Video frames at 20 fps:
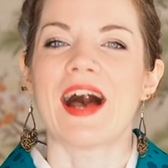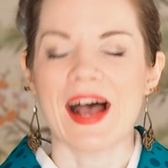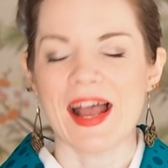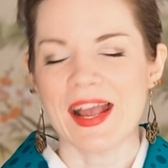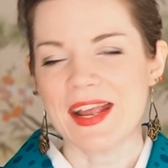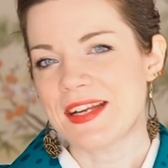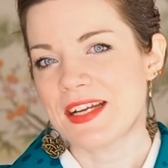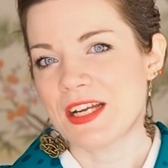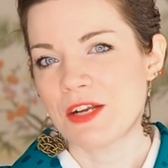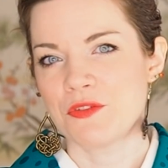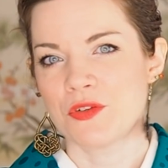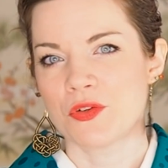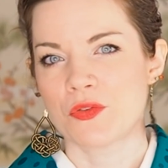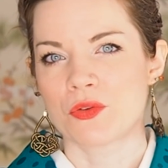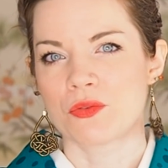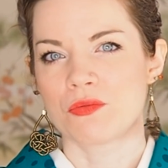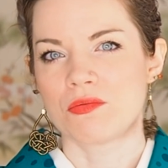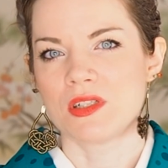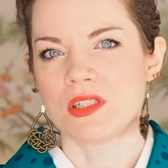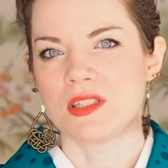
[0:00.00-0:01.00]
I give you
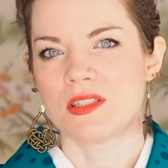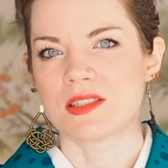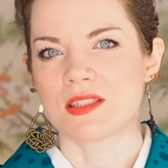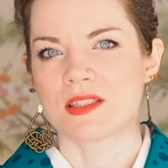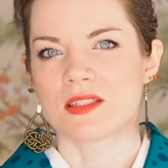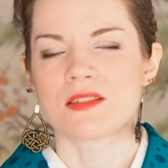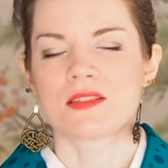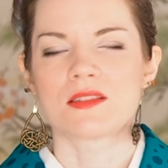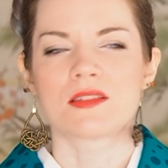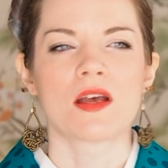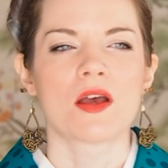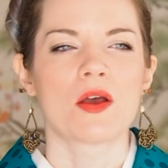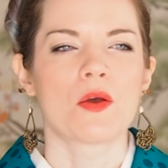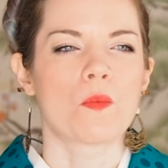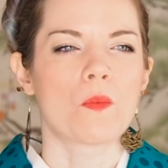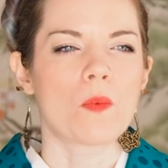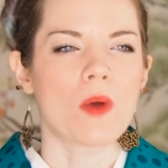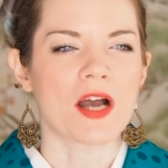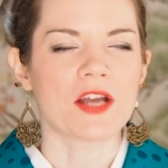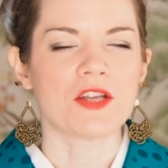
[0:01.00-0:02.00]
the reasons
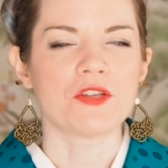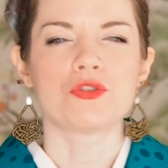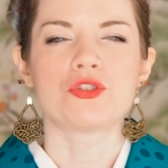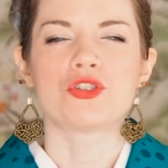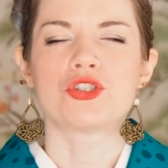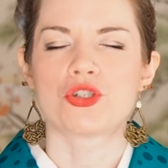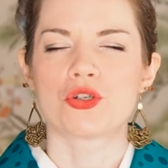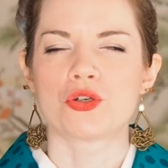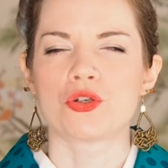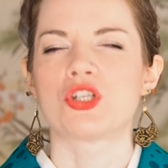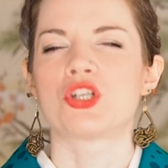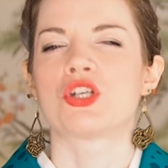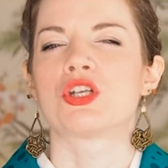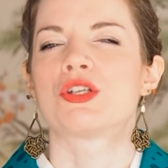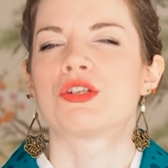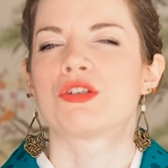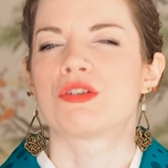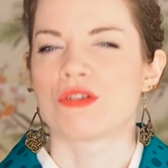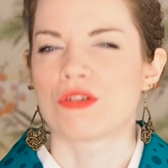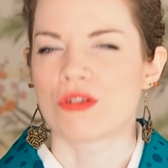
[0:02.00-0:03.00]
why you should
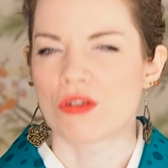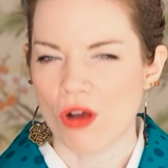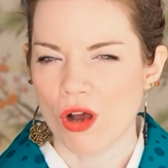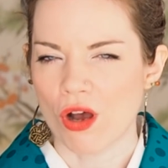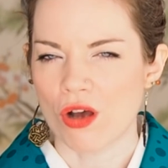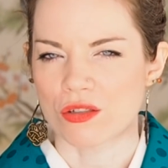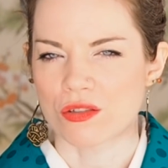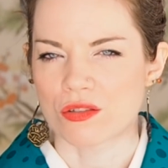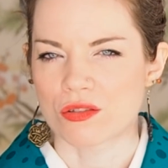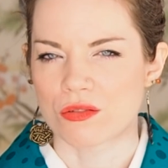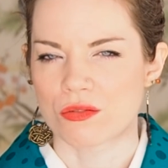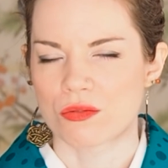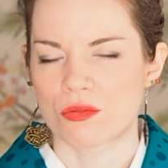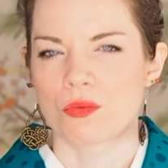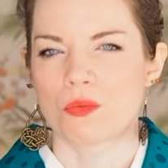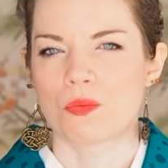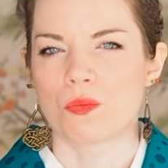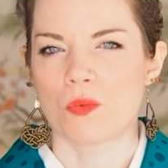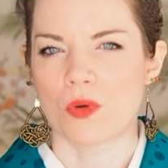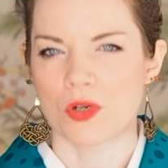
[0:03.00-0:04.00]
not
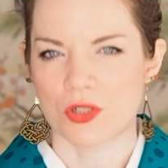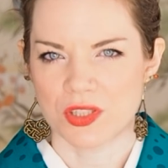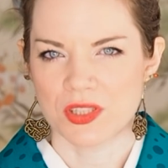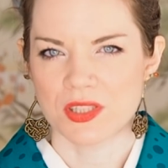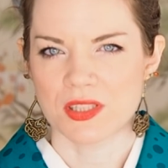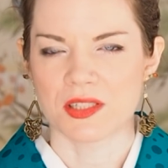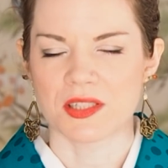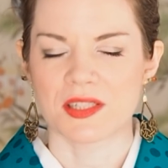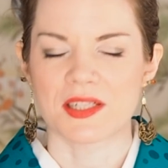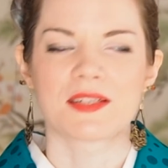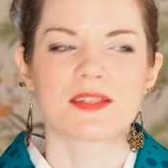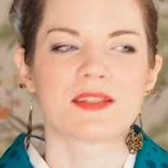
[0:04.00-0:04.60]
wash silk.